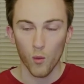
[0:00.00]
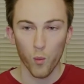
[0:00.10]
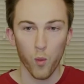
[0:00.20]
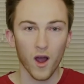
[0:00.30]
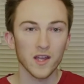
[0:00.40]

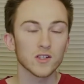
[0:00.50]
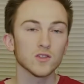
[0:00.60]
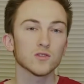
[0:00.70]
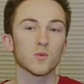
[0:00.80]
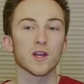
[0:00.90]

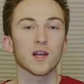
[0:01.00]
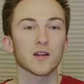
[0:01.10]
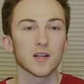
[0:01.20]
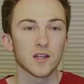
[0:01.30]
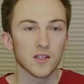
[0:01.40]
wild,
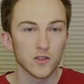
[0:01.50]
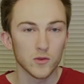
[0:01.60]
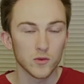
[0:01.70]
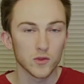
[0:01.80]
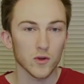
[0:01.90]
where you
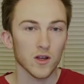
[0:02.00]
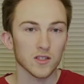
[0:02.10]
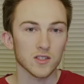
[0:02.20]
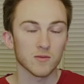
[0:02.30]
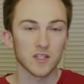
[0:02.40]
draw
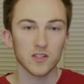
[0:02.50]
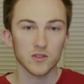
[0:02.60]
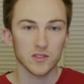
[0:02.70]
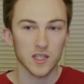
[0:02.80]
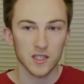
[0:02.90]
some initial
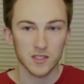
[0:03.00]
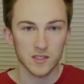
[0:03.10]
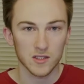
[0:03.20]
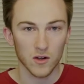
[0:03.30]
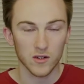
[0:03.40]
tickets
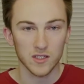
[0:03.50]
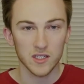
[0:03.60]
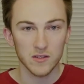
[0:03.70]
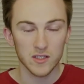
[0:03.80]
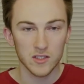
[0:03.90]
that aren't
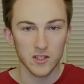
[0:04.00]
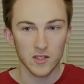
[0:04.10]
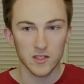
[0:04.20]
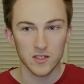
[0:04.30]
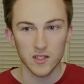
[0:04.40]
near each
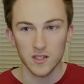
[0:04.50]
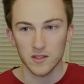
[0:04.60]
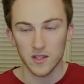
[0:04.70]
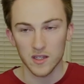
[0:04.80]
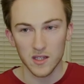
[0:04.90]
other,
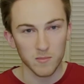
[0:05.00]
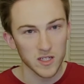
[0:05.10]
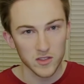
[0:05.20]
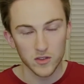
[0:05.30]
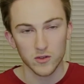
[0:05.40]
then that
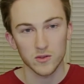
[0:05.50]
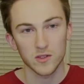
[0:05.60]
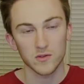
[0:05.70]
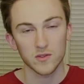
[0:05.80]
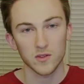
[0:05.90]
might screw
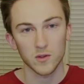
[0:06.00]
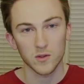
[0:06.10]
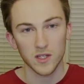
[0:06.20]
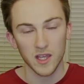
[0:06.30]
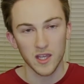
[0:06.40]
you for the whole
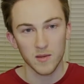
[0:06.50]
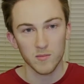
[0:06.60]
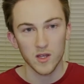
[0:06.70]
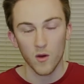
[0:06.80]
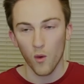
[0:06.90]
game.
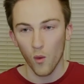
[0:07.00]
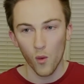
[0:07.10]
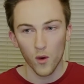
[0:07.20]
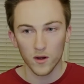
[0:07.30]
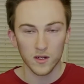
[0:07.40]

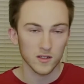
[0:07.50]
Or